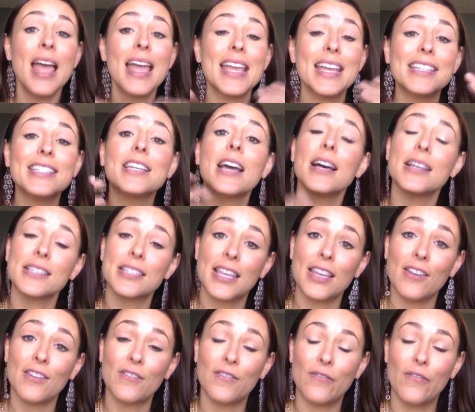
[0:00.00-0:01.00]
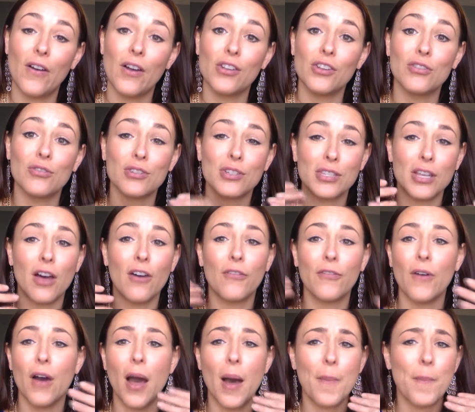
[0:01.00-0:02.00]
It does give yourself
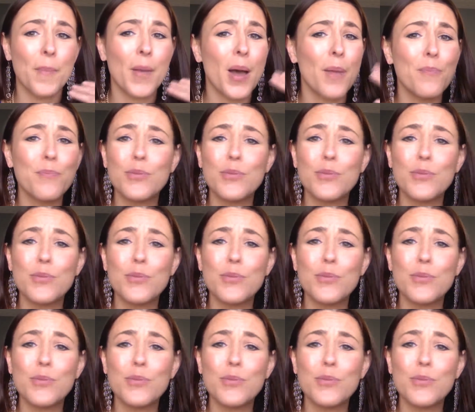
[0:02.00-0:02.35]
a